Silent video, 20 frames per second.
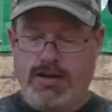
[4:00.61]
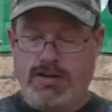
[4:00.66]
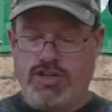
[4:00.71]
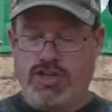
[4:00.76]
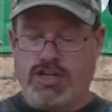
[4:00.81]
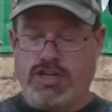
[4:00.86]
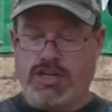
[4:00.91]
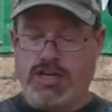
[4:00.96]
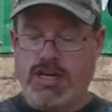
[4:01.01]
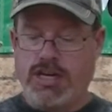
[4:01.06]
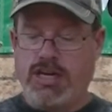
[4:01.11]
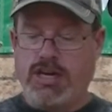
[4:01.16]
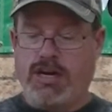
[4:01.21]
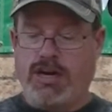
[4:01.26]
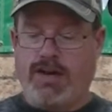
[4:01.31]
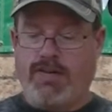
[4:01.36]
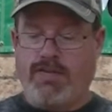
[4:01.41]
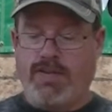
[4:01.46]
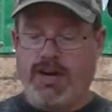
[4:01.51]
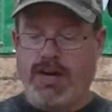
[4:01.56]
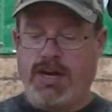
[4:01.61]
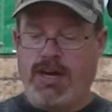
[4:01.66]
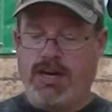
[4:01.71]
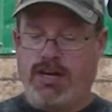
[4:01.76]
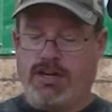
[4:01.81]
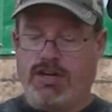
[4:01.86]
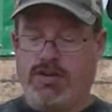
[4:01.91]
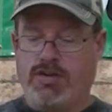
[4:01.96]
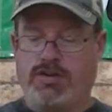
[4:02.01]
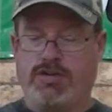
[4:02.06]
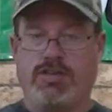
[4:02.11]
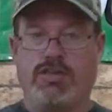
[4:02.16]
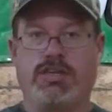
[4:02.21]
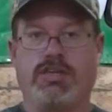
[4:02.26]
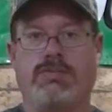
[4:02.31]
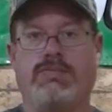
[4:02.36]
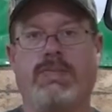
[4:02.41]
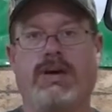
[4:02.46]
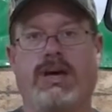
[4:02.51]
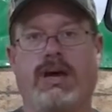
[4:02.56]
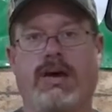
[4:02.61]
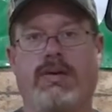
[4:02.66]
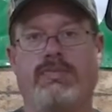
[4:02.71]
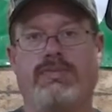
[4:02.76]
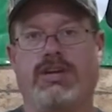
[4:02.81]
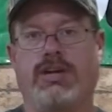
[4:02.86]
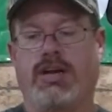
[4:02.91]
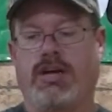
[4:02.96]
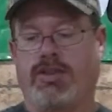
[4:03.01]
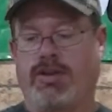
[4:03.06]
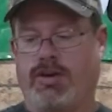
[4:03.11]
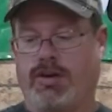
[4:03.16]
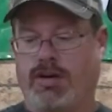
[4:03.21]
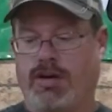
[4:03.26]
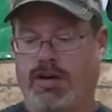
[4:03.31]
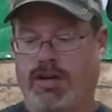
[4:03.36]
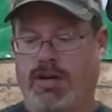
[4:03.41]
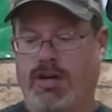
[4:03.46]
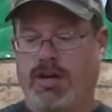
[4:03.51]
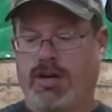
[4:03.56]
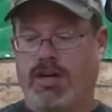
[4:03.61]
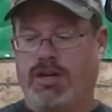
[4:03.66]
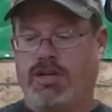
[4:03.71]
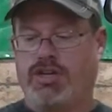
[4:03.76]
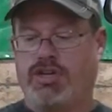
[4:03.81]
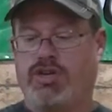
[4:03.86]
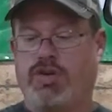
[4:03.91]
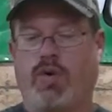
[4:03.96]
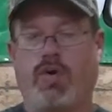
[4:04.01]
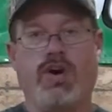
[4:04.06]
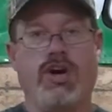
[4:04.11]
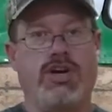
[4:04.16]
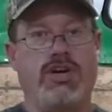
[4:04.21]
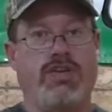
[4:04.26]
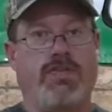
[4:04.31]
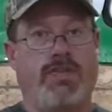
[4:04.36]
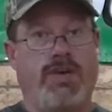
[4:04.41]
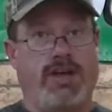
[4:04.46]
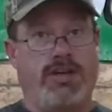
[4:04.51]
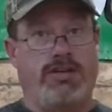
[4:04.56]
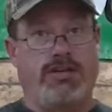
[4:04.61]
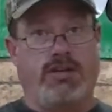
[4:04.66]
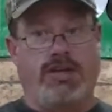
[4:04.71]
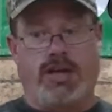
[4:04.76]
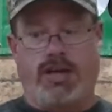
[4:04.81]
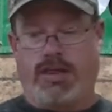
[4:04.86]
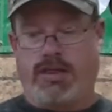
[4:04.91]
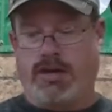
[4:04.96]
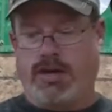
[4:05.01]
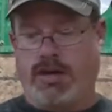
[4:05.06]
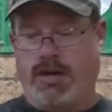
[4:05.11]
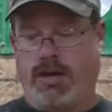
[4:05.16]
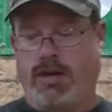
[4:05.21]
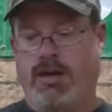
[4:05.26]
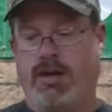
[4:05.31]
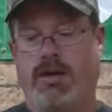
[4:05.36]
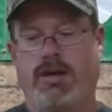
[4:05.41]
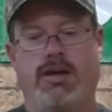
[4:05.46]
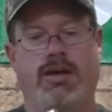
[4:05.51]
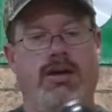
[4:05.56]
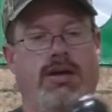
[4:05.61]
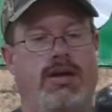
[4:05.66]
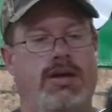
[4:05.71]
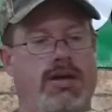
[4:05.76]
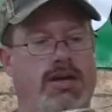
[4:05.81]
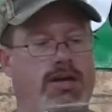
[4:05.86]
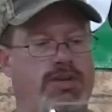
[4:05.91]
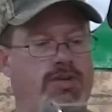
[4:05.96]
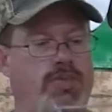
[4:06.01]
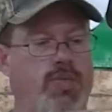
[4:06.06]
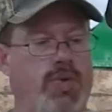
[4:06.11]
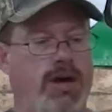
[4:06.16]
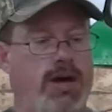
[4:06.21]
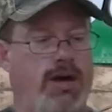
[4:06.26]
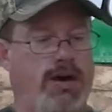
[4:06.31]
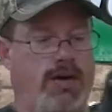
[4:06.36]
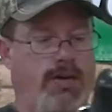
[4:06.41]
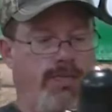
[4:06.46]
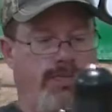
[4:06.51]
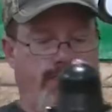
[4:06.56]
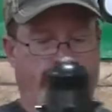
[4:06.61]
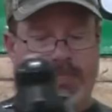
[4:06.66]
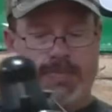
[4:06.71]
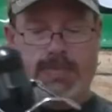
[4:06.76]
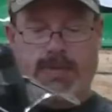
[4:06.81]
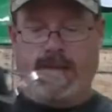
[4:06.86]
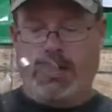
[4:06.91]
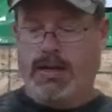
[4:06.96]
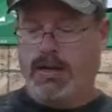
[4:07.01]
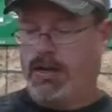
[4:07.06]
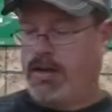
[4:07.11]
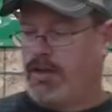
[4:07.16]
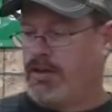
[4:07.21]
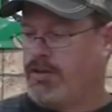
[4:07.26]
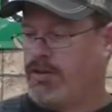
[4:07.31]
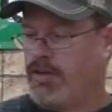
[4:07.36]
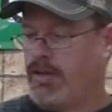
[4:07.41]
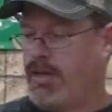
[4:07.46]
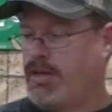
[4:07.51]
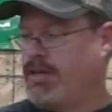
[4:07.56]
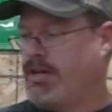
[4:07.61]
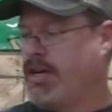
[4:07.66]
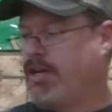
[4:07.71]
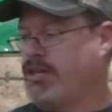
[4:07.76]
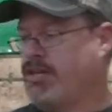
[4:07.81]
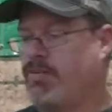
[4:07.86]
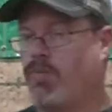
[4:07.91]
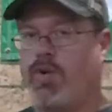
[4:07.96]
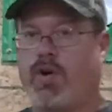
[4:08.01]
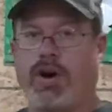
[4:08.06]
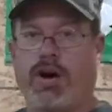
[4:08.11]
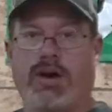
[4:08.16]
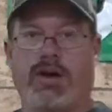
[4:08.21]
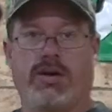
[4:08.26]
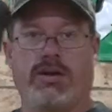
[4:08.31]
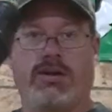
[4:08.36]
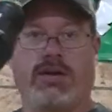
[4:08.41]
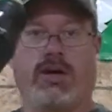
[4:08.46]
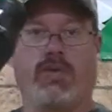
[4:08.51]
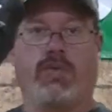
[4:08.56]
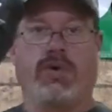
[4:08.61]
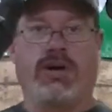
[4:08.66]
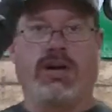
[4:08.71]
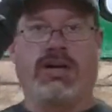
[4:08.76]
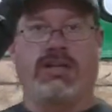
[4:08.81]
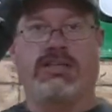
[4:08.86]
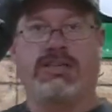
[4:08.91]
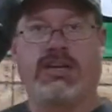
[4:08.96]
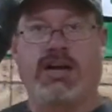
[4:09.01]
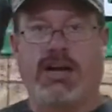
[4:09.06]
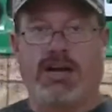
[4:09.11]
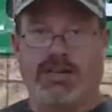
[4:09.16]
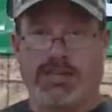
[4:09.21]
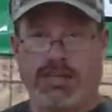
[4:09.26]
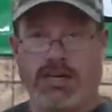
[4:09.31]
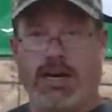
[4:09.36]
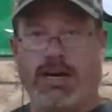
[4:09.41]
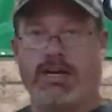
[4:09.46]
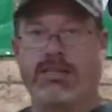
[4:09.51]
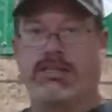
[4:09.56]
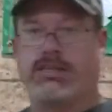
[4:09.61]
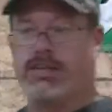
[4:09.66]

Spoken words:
just heat it if you needed to. So this becomes another storage vessel, I think, as well. So let's get some water in there. We'll get it set outside and